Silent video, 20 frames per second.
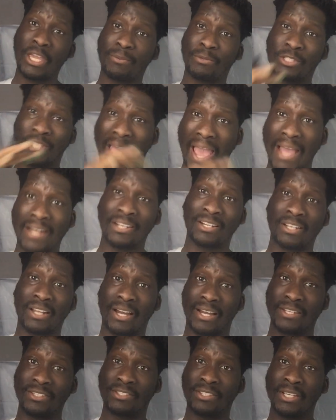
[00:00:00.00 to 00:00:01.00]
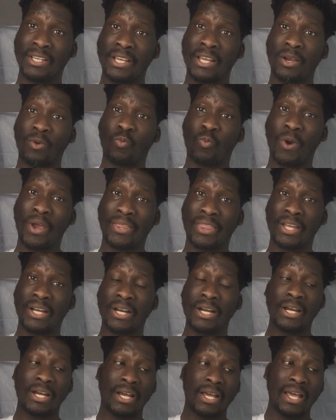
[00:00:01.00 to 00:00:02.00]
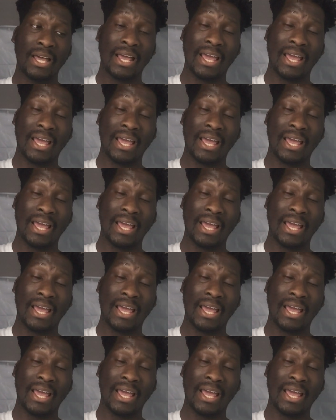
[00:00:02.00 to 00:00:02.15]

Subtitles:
able to analyze whether